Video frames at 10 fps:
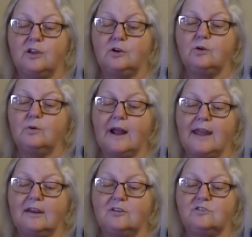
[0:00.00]
The New
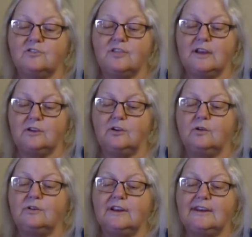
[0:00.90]
Age that
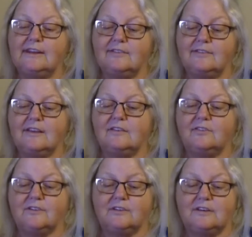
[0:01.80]
Unity
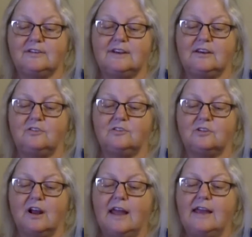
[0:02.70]
seeks to
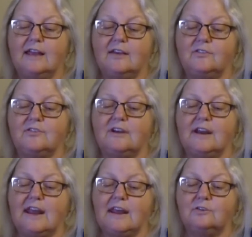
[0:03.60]
teach is
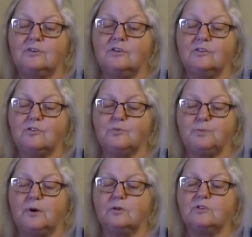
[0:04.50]
an inner
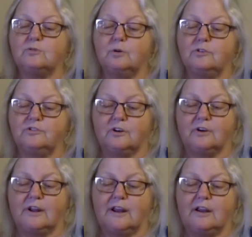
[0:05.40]
spiritual
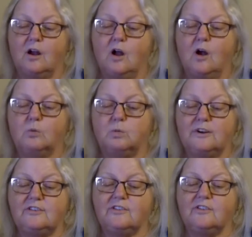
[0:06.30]
journey
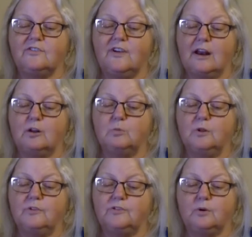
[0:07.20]
which is
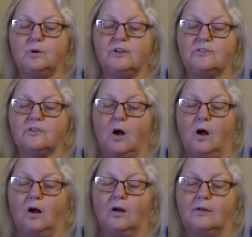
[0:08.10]
available to us
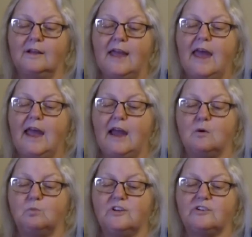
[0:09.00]
all
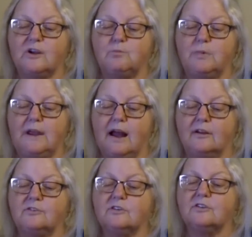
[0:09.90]
and which can be
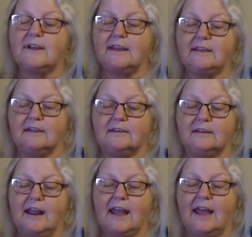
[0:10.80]

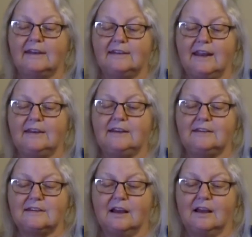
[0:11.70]
undertaken at
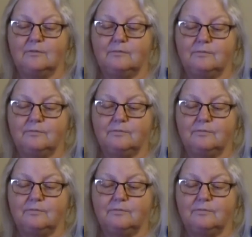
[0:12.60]
any time.